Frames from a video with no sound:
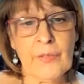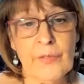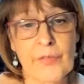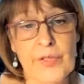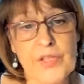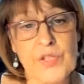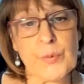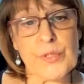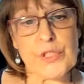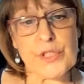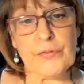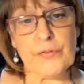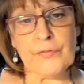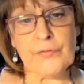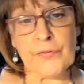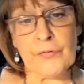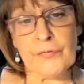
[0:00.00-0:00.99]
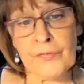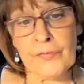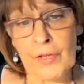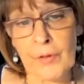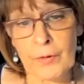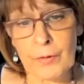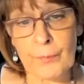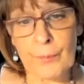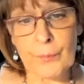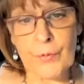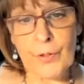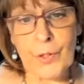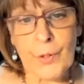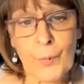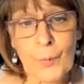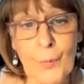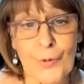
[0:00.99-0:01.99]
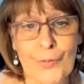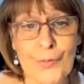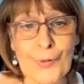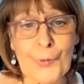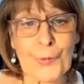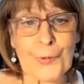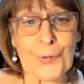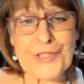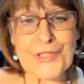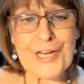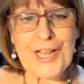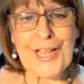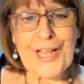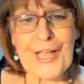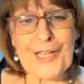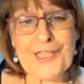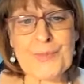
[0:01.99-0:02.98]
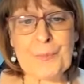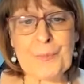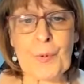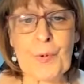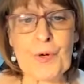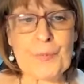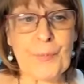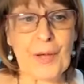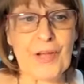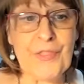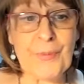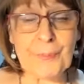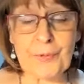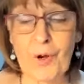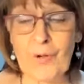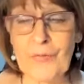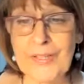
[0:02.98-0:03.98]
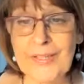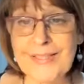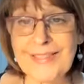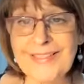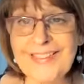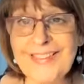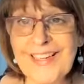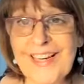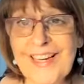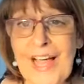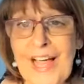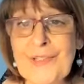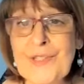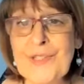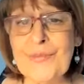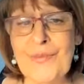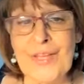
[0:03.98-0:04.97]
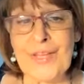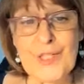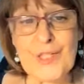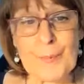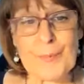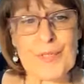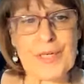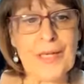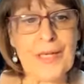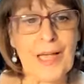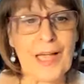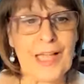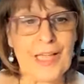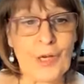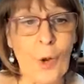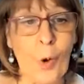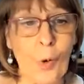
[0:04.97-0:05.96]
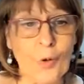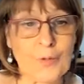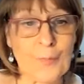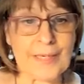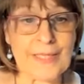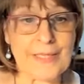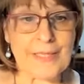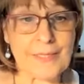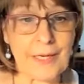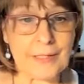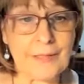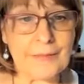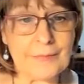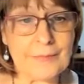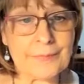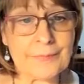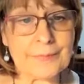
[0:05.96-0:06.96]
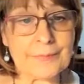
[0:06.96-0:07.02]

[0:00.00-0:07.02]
This was to fulfill what the Lord had spoken by the prophet Out of Egypt I called my son.